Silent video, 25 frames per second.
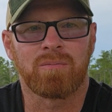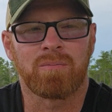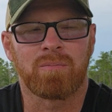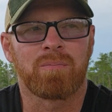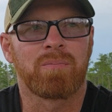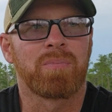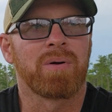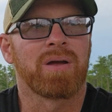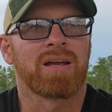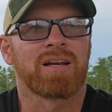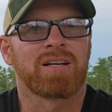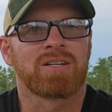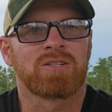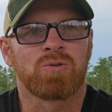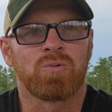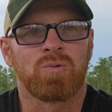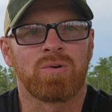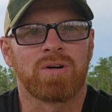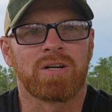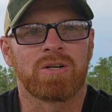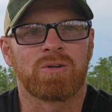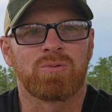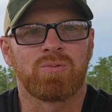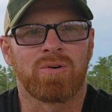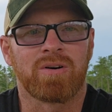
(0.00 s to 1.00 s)
big
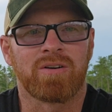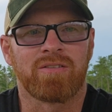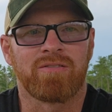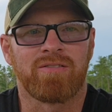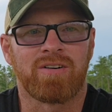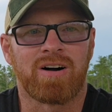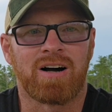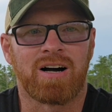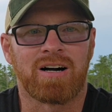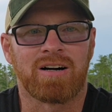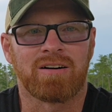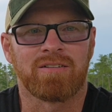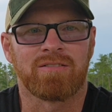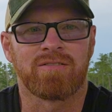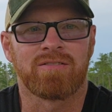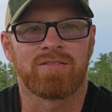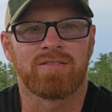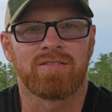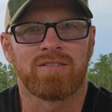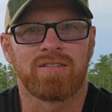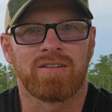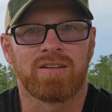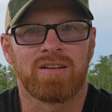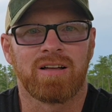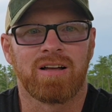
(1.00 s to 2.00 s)
2025
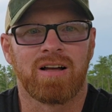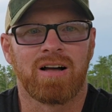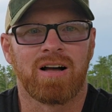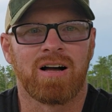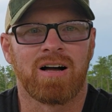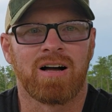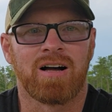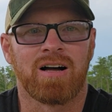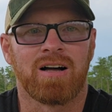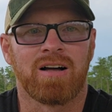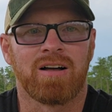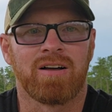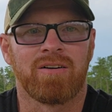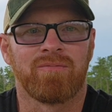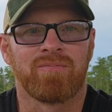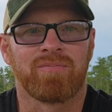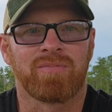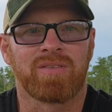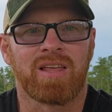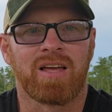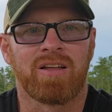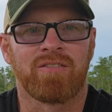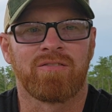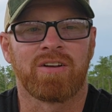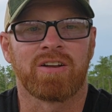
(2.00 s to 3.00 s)

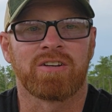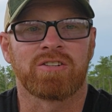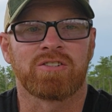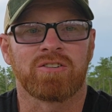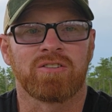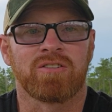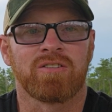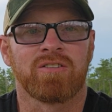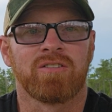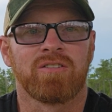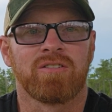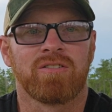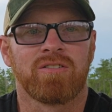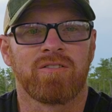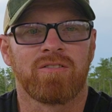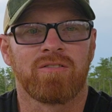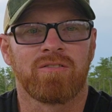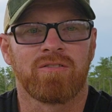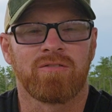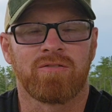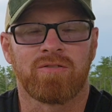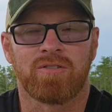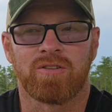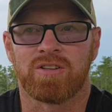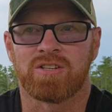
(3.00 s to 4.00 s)
adventure
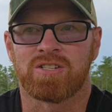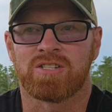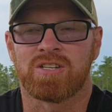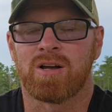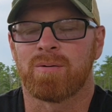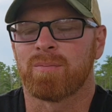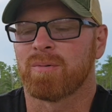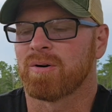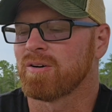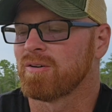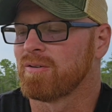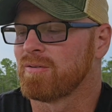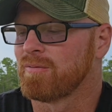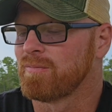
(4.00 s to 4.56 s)
for the summer.